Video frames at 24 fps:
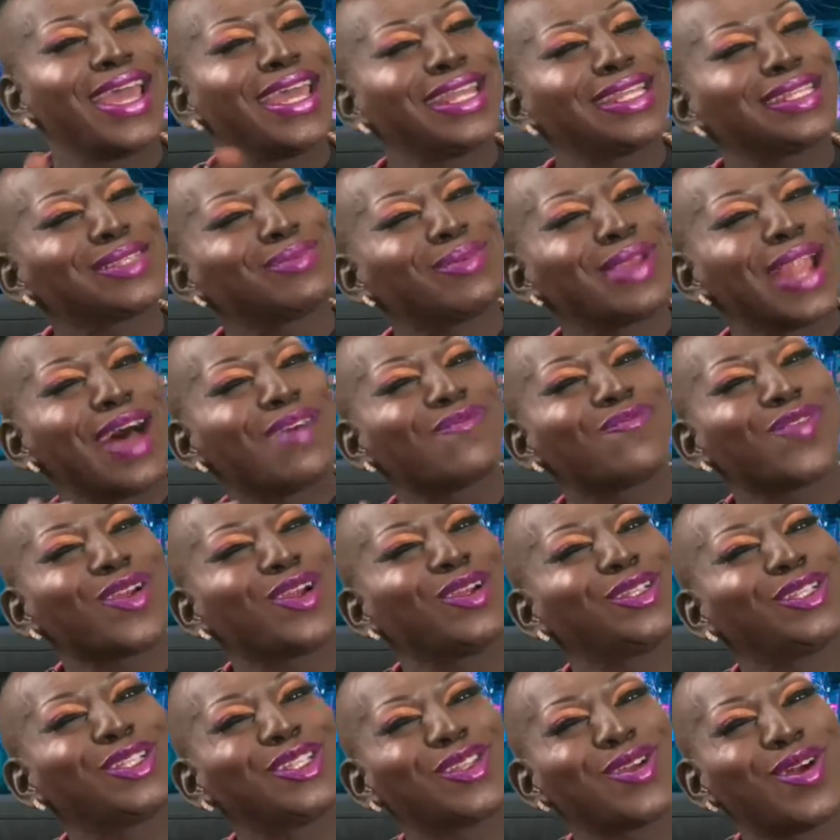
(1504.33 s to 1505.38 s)
this is when I
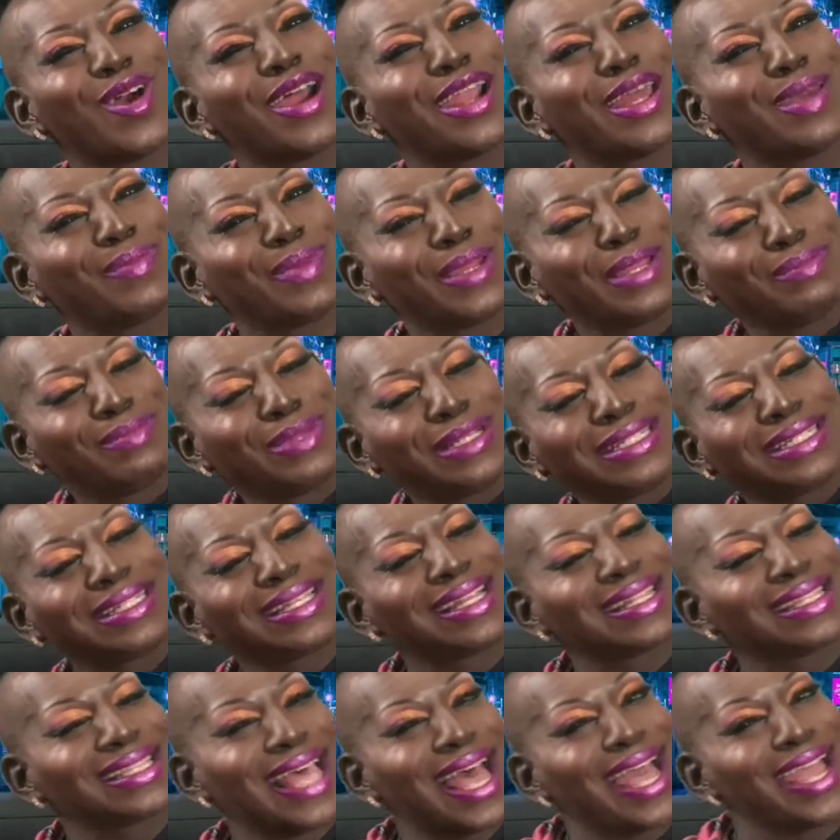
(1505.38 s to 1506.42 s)
first started, but a bitch
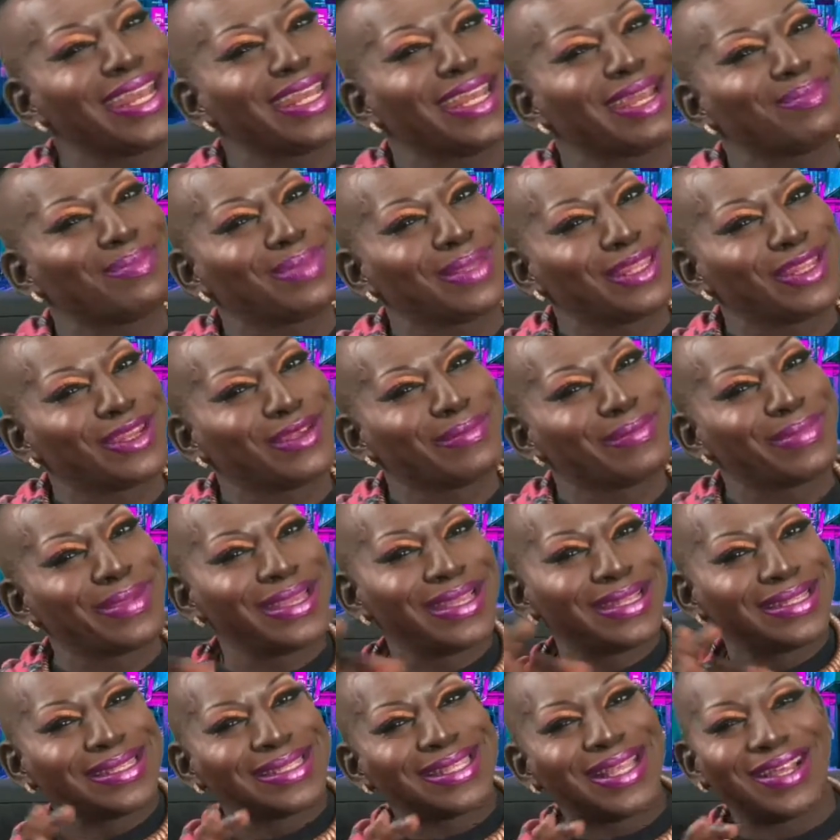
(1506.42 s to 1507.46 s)
done tightened up a little
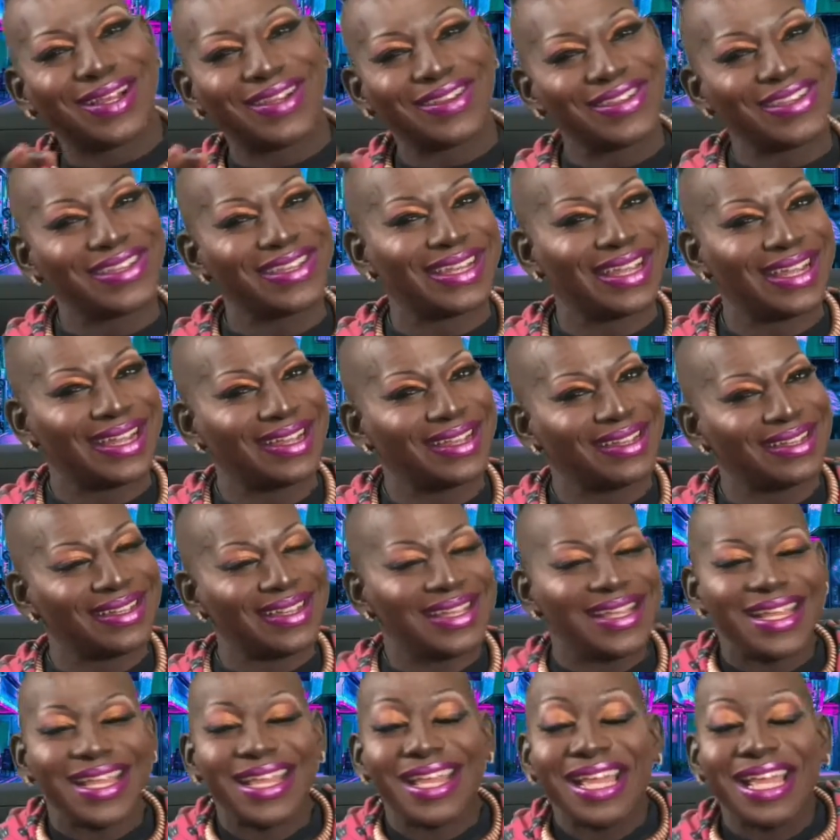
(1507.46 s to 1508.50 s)
bit, so, you know.
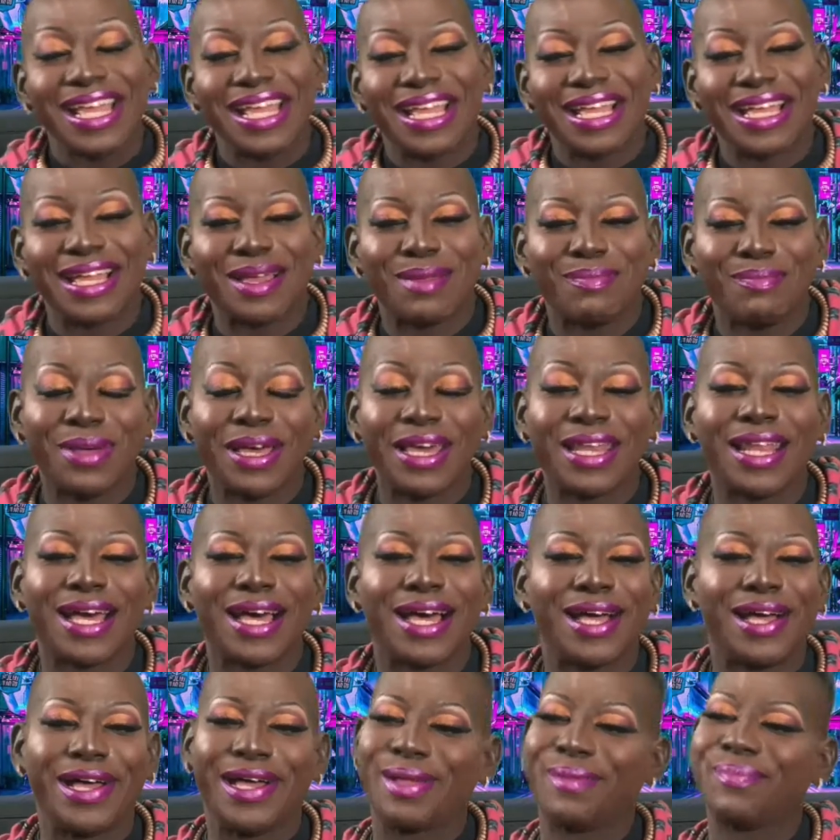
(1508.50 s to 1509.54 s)
But,
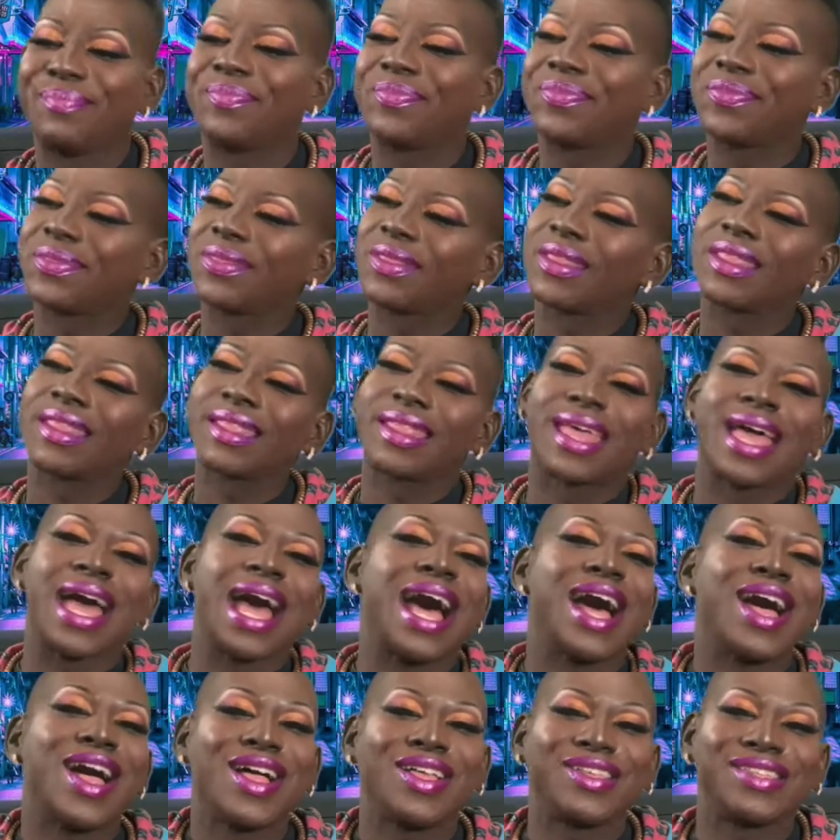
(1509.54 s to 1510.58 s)

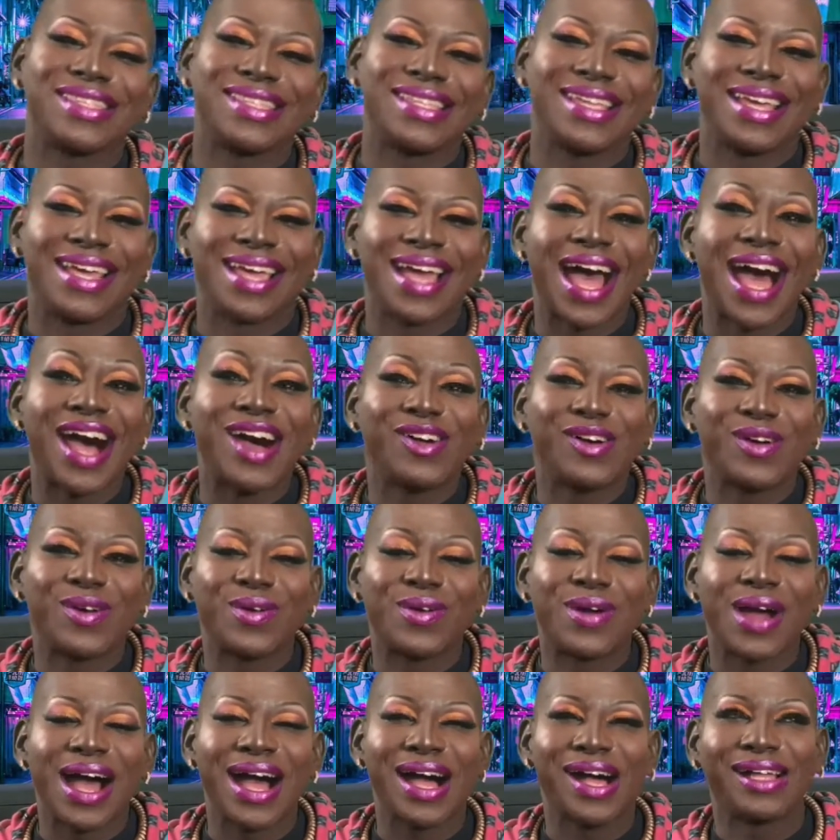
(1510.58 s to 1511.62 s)
I'll see.
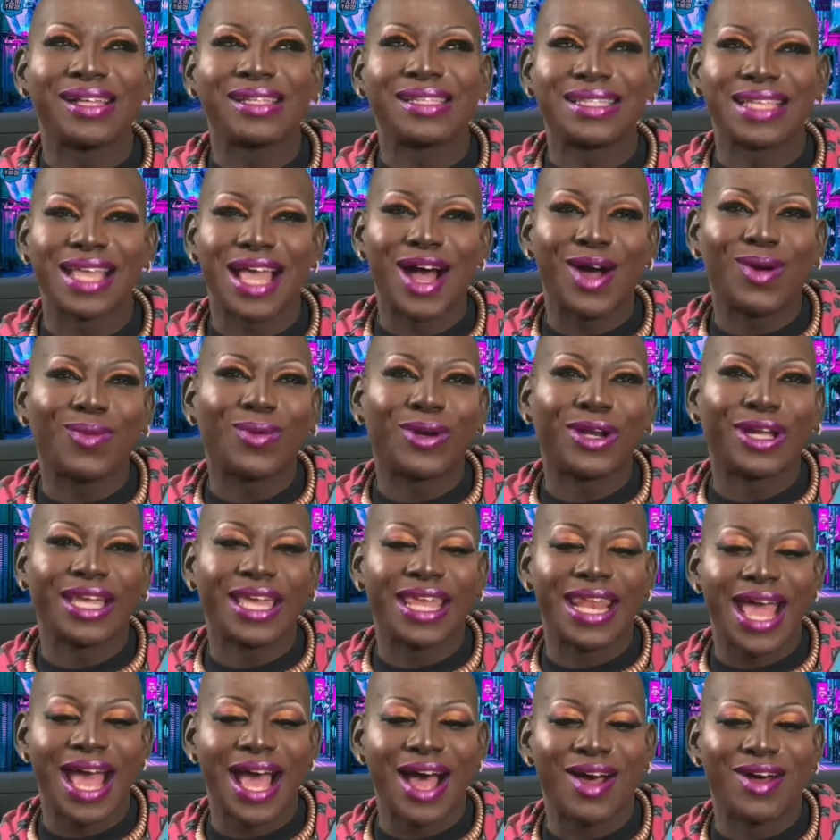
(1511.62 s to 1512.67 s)
I'll see. I'll work it
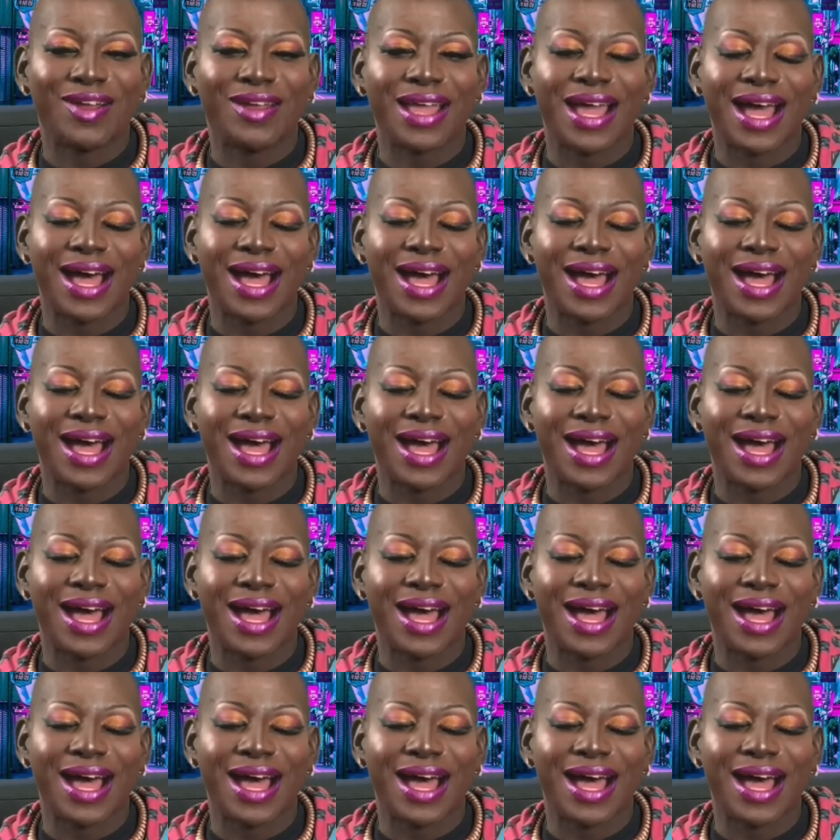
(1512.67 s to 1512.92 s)
out.